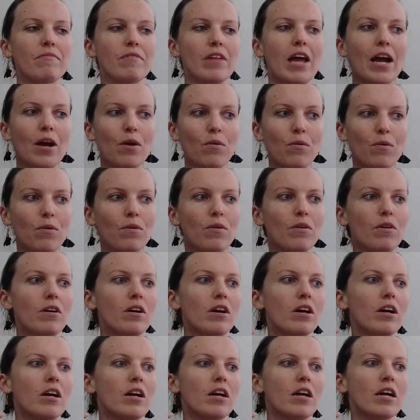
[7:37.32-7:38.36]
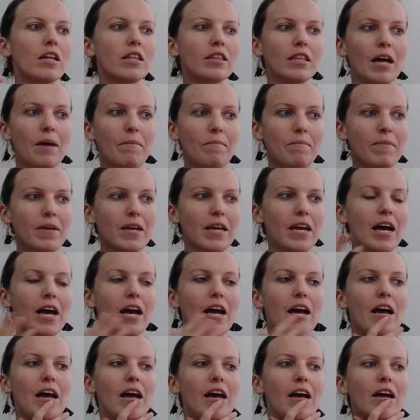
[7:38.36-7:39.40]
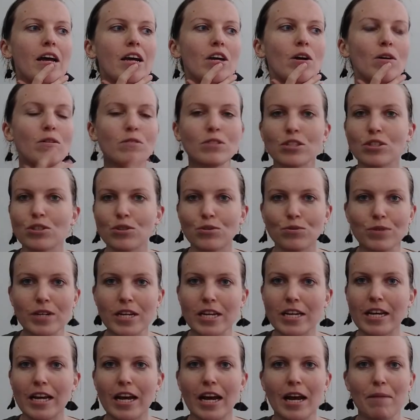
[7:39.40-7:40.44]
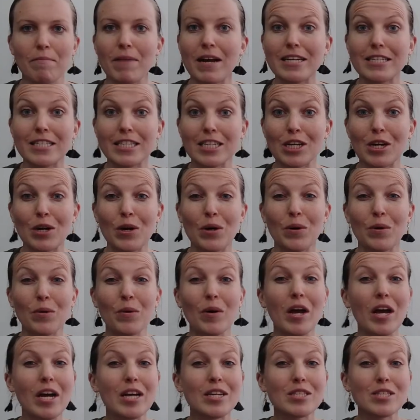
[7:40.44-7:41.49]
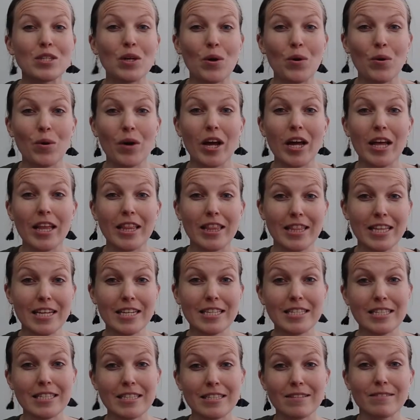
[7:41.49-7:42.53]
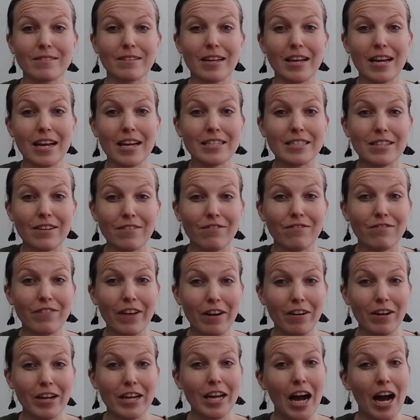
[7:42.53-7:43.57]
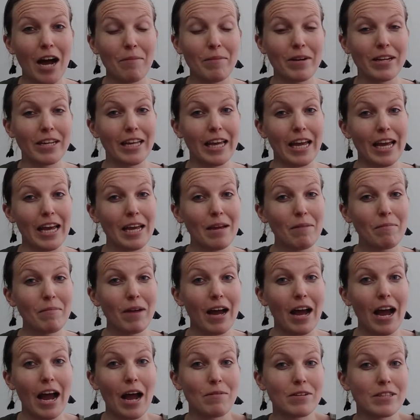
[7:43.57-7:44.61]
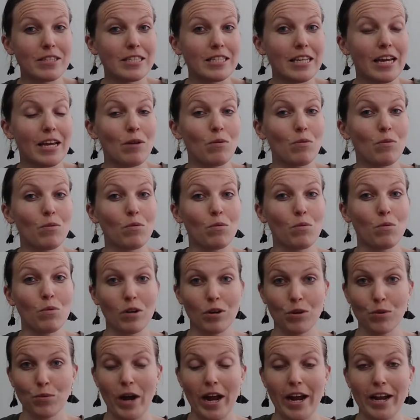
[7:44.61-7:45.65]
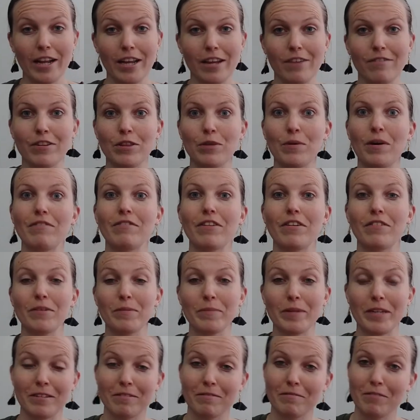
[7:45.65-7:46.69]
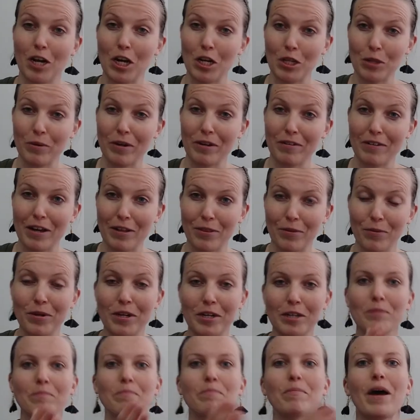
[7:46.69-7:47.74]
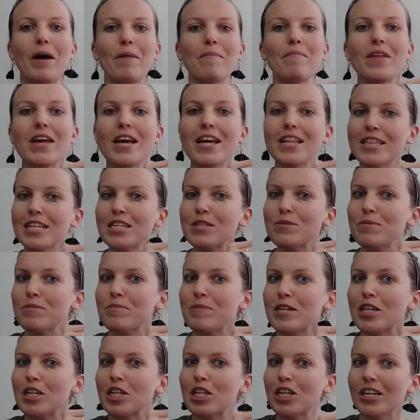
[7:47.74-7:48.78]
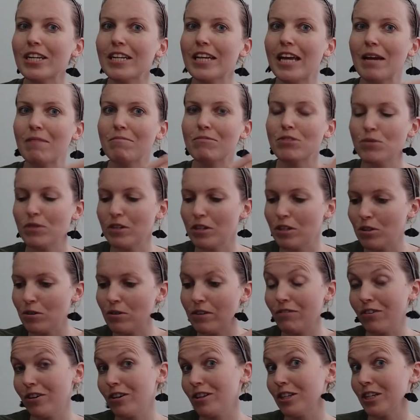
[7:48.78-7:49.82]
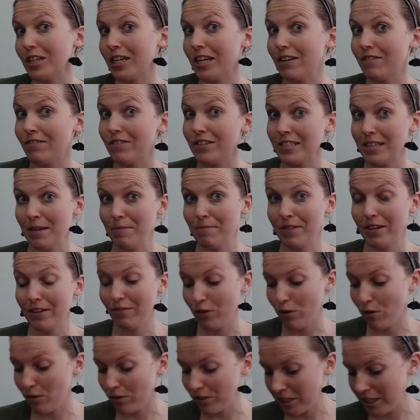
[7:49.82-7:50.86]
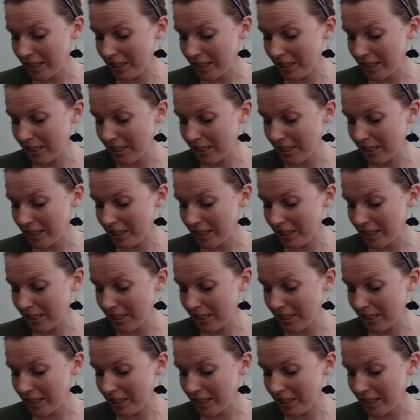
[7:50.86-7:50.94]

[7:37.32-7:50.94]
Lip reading: Ecuador, Colombia, Costa Rica, Mexico. So this is a very common game, I would say worldwide, even though I've never been all the way around the world. But this would be a good game to include if you're looking for something for older